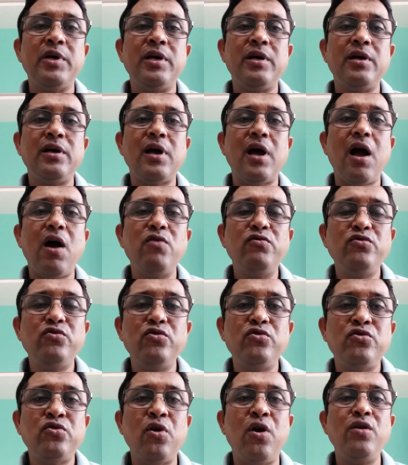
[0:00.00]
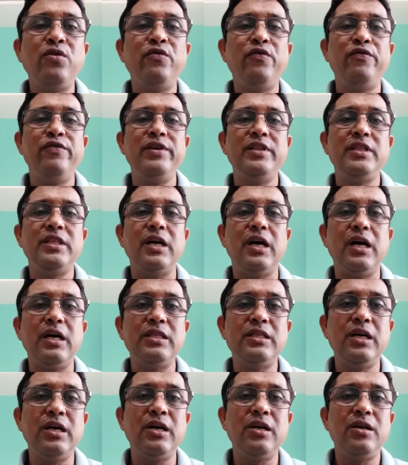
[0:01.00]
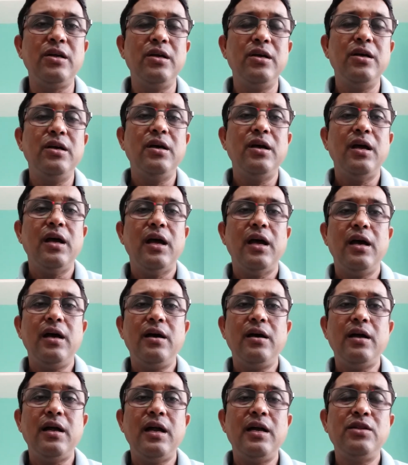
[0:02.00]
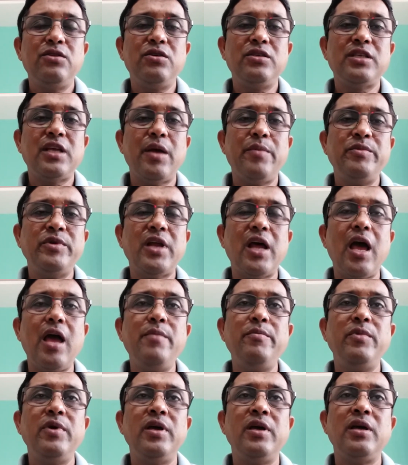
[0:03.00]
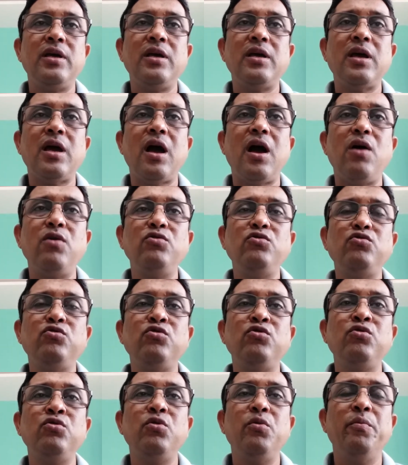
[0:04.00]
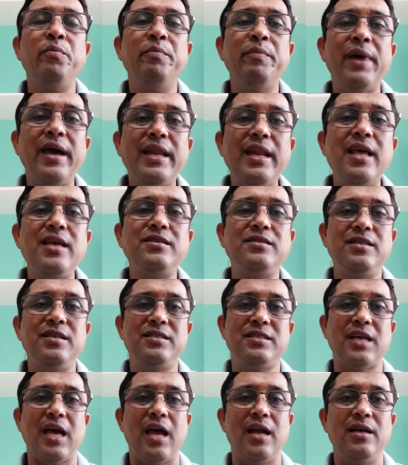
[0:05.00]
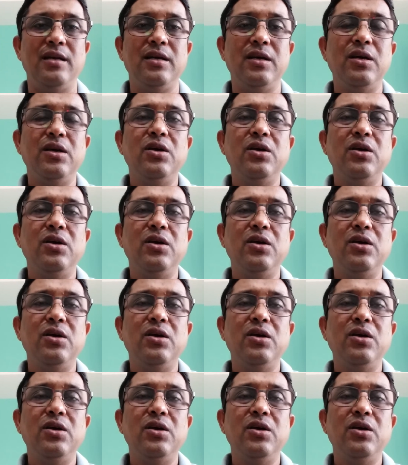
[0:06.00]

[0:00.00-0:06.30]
how to talk with other, at the same time how to manage the child.